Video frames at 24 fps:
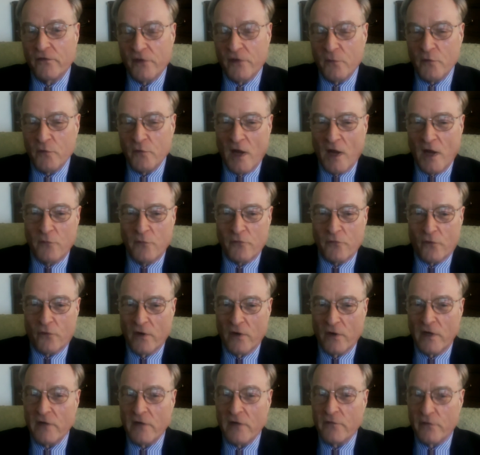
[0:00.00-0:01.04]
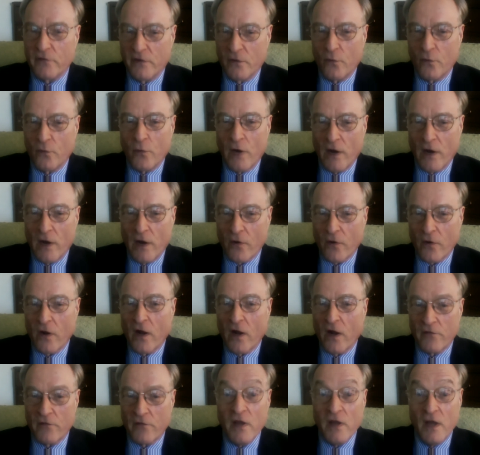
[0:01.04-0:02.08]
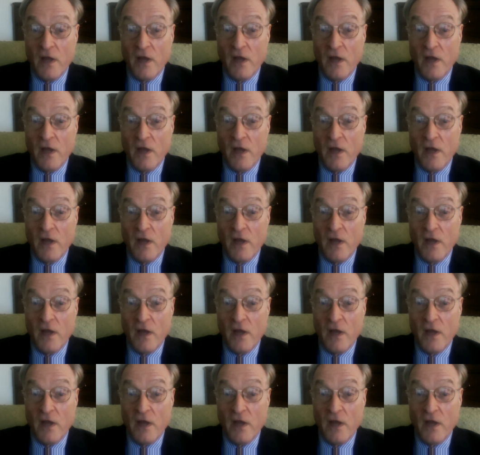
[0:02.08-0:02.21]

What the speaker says: sometimes aren't even aware of,